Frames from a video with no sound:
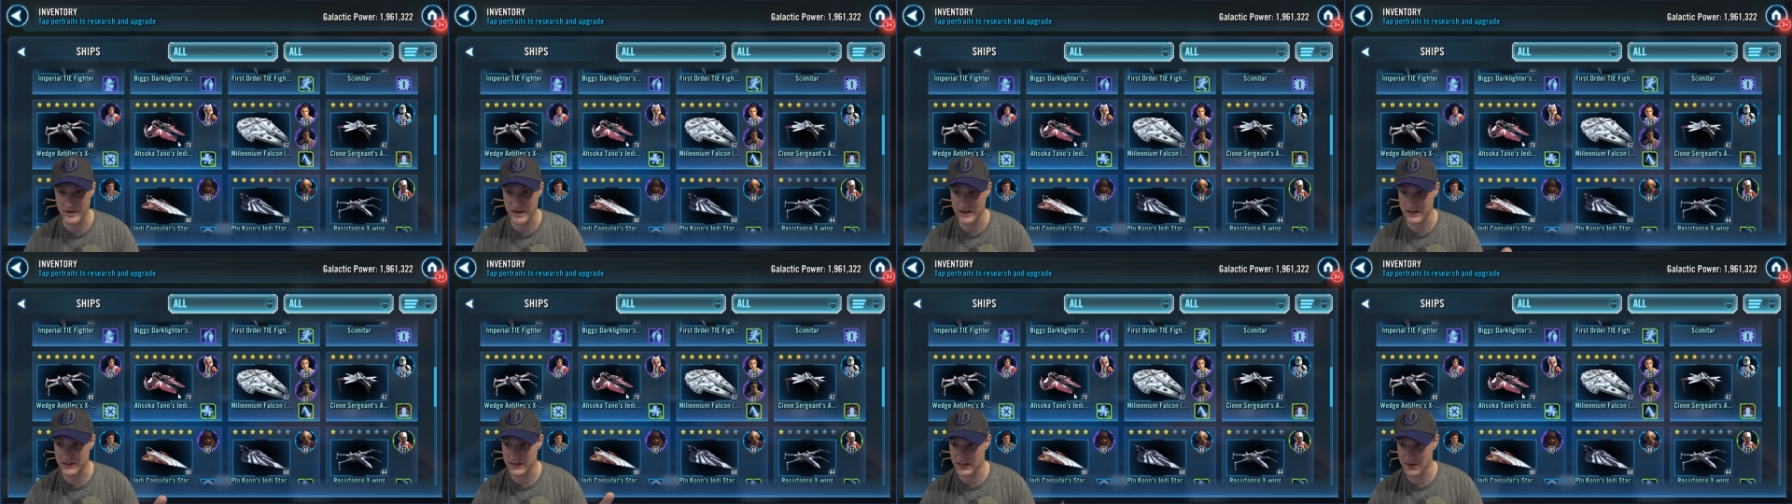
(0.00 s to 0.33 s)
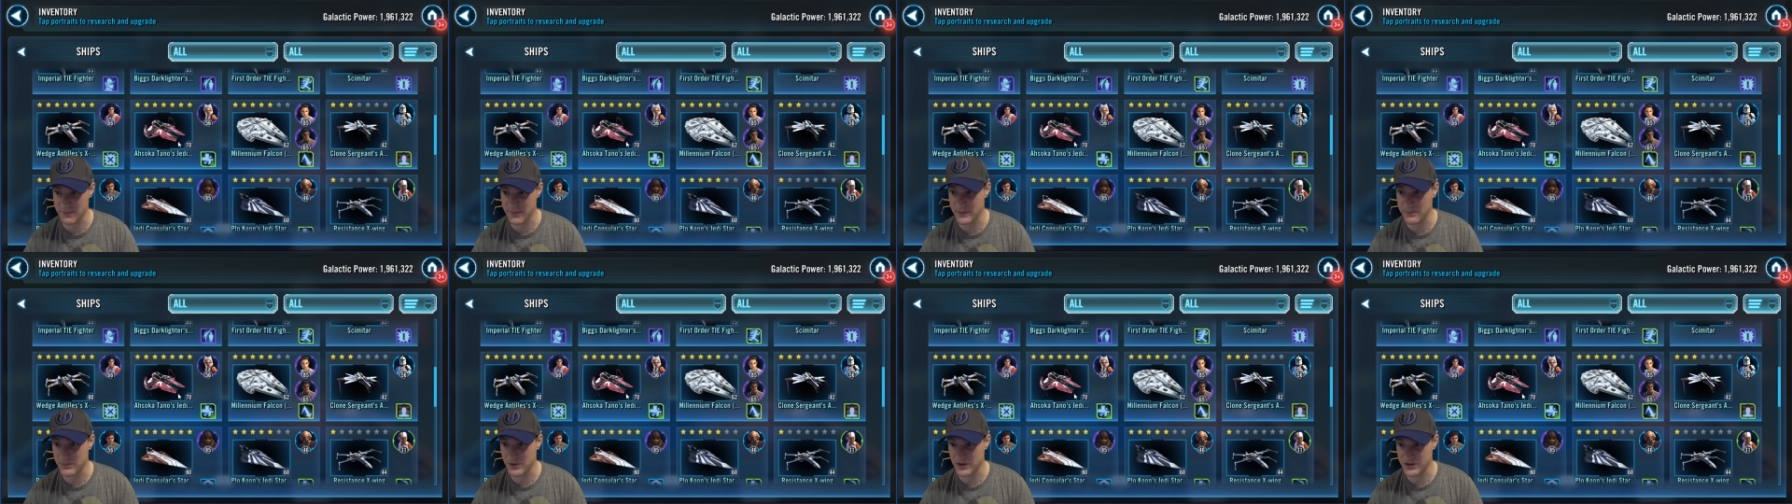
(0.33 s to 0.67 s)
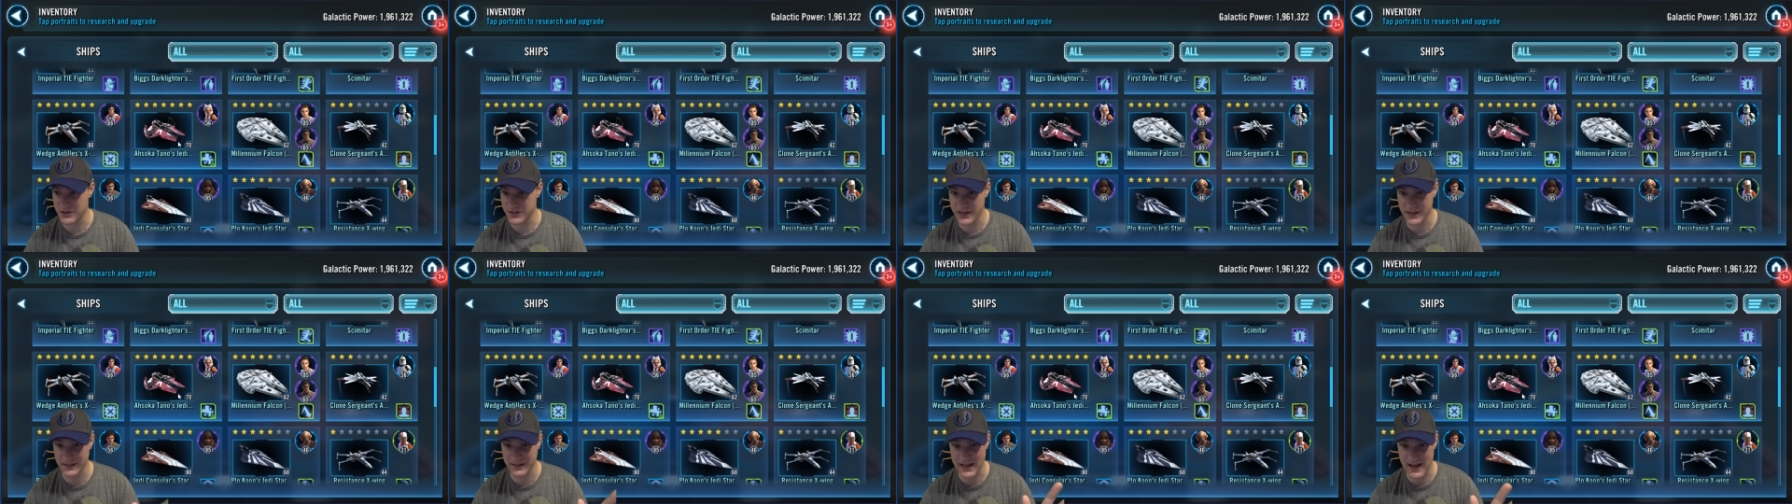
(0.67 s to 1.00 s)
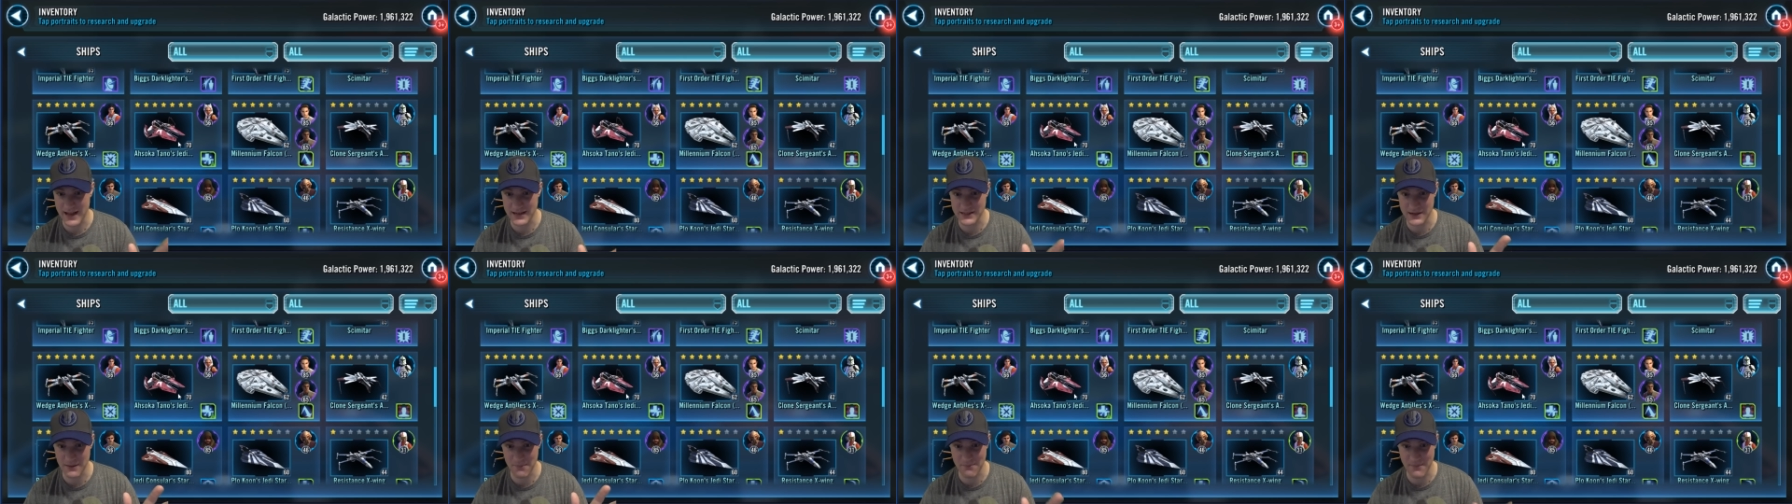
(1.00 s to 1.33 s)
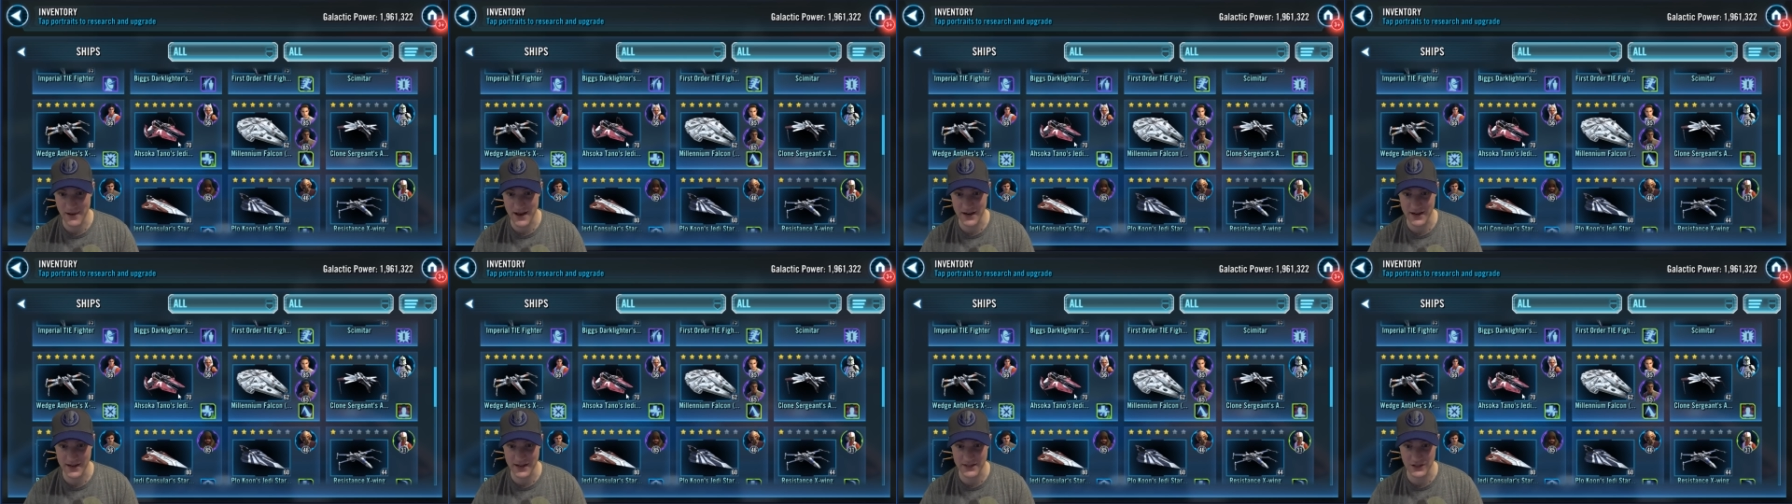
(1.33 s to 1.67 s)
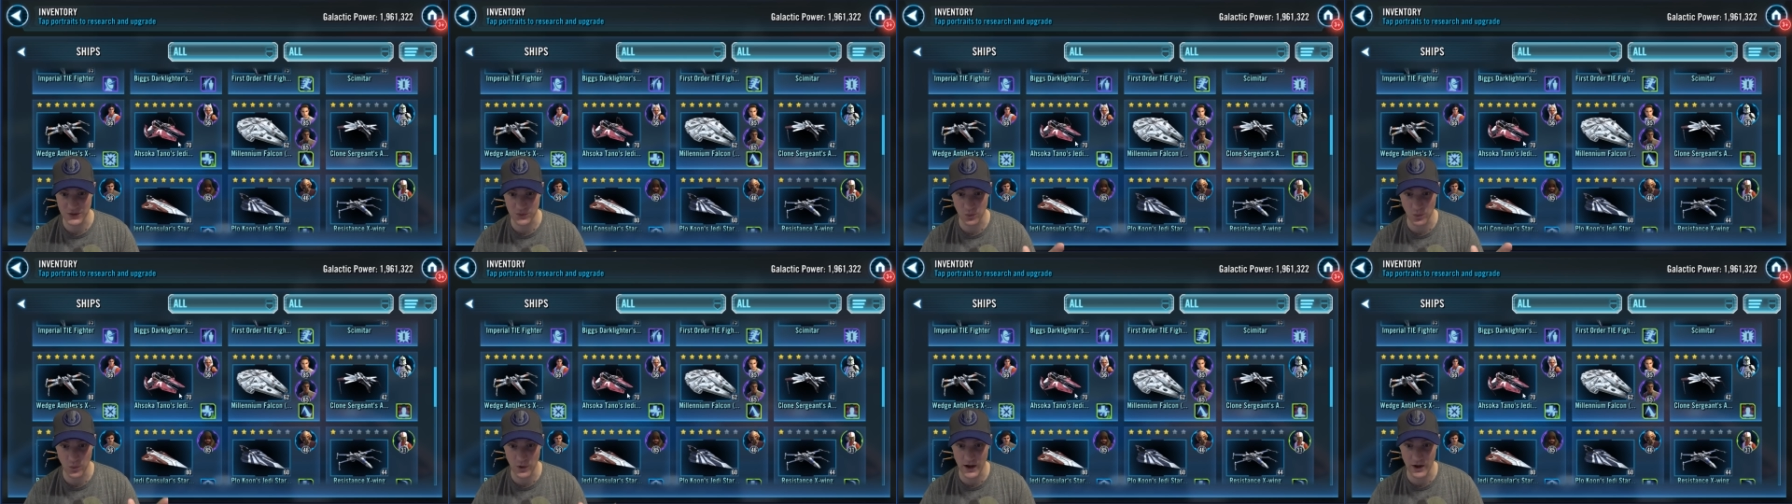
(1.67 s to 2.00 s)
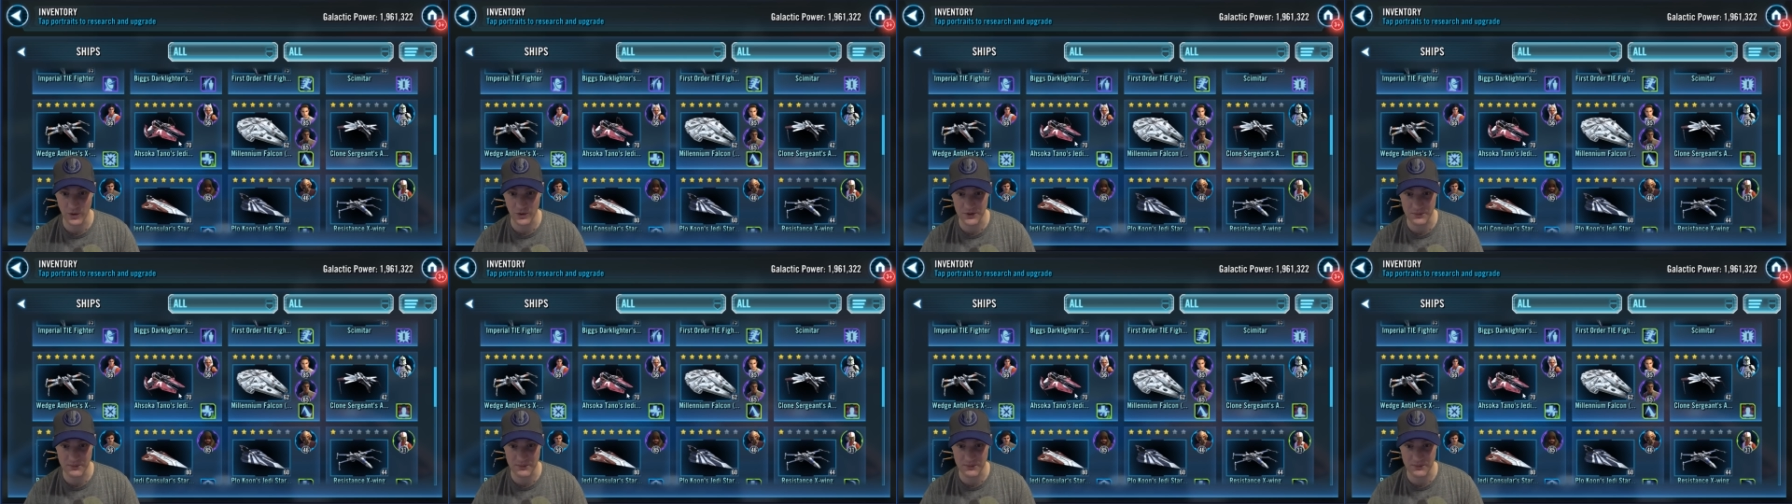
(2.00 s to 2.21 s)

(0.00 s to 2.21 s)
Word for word: because some people are saying that's a meta as well